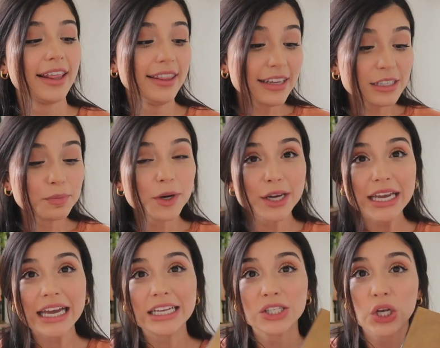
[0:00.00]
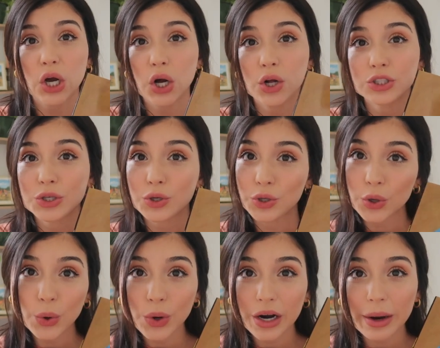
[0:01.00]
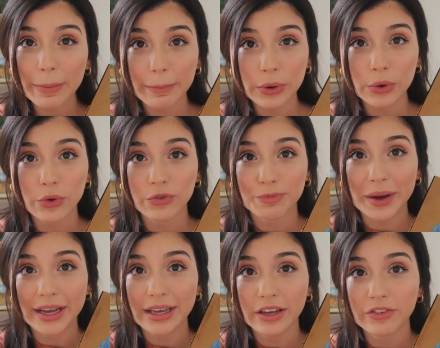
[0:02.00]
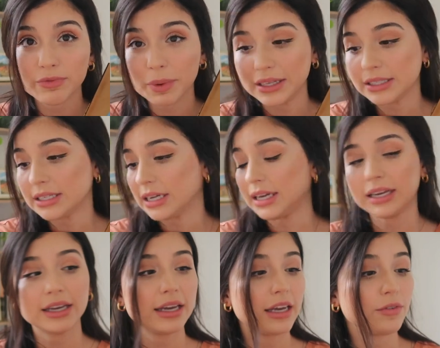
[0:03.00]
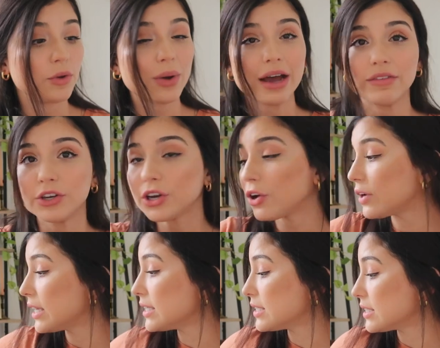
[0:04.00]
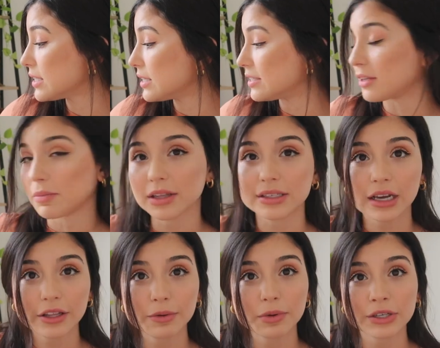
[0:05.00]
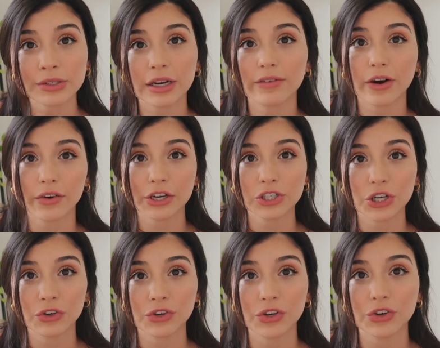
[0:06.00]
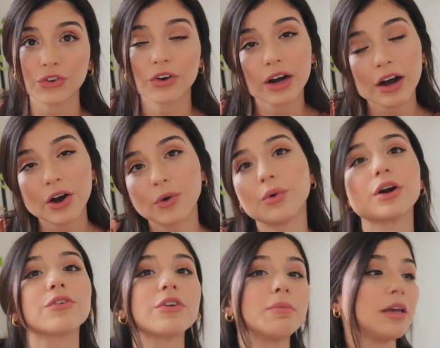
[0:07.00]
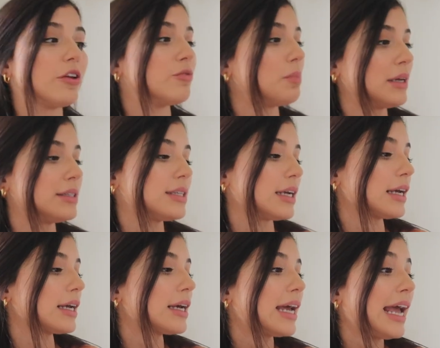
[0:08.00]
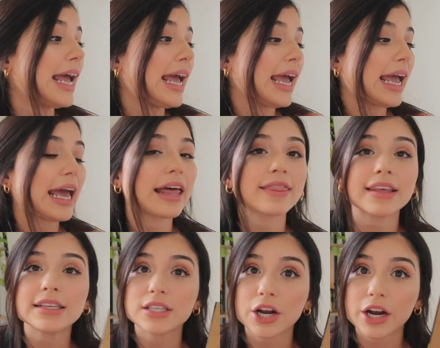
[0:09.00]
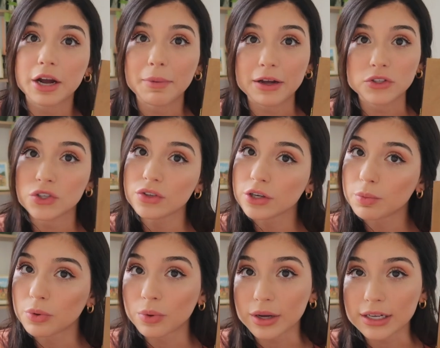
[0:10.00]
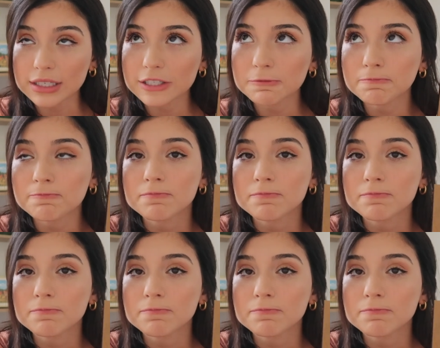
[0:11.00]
This book is called Your Move by Eve Bunting. If you haven't noticed, some of these other books that I've already shown you were from Eve Bunting. And these are about two little boys.